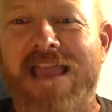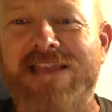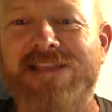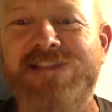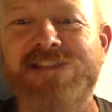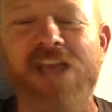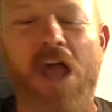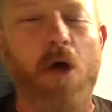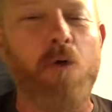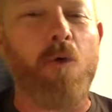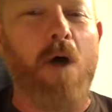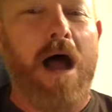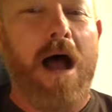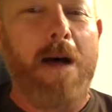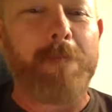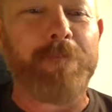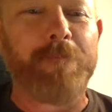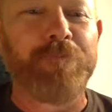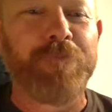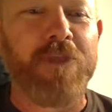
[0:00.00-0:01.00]
So
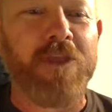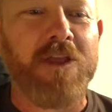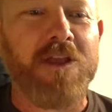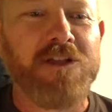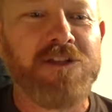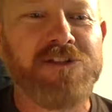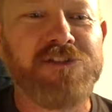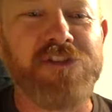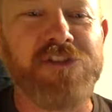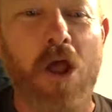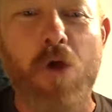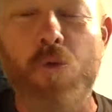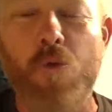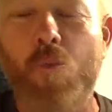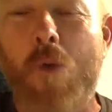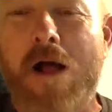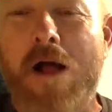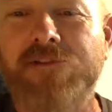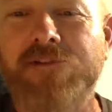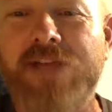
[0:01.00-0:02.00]

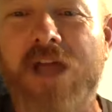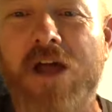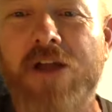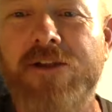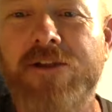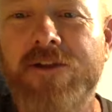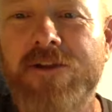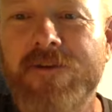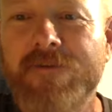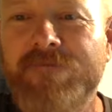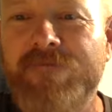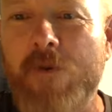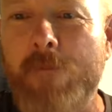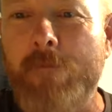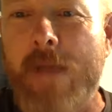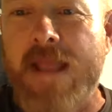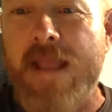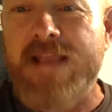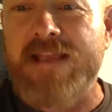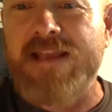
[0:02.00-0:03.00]
well done for
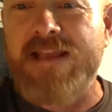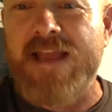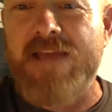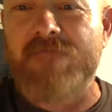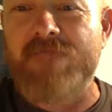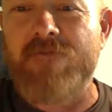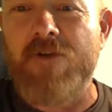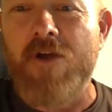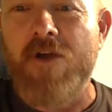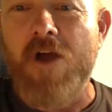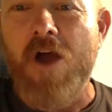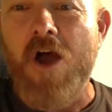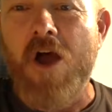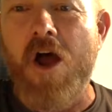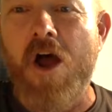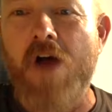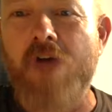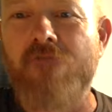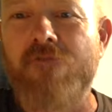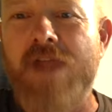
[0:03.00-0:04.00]
making it
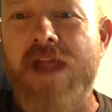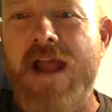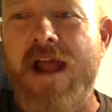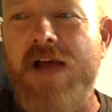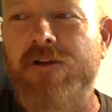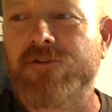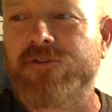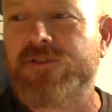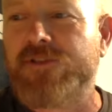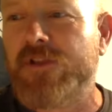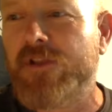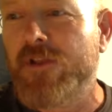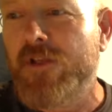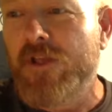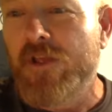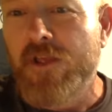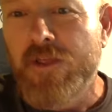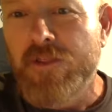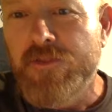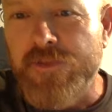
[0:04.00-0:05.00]
around
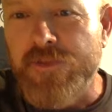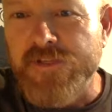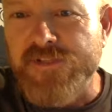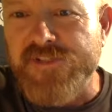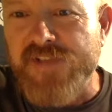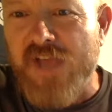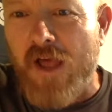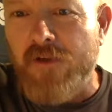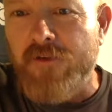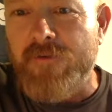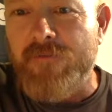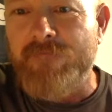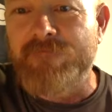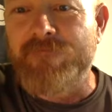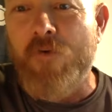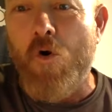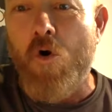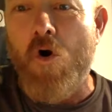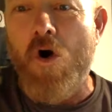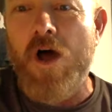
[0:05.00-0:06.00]
the sun
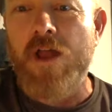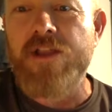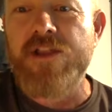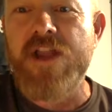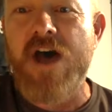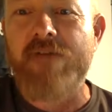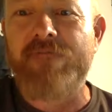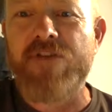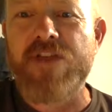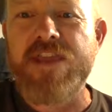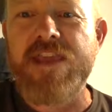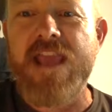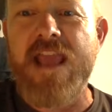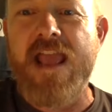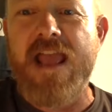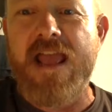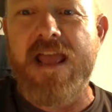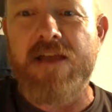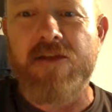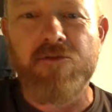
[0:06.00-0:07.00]
for another
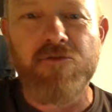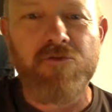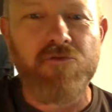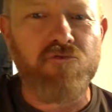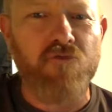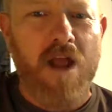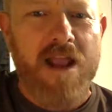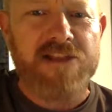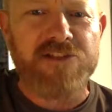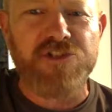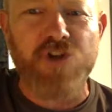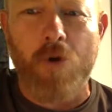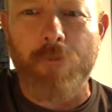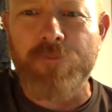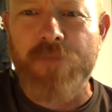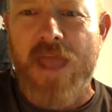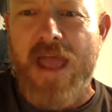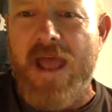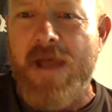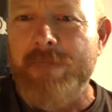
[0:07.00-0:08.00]
year. Great job
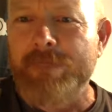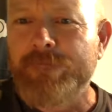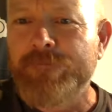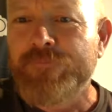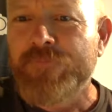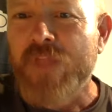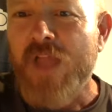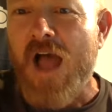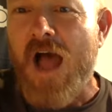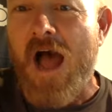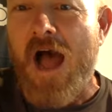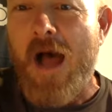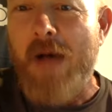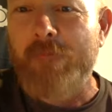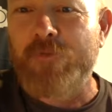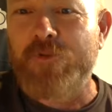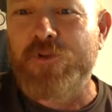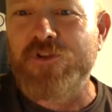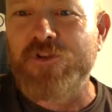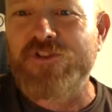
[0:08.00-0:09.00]
there.
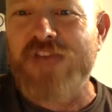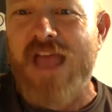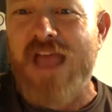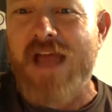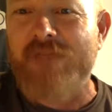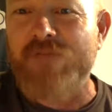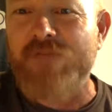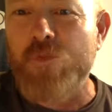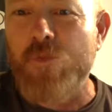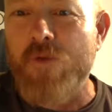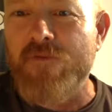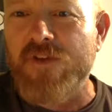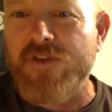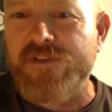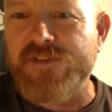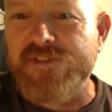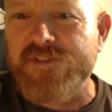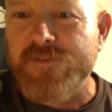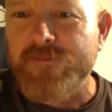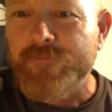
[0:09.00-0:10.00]
Good to have you with
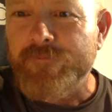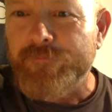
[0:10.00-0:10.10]
us.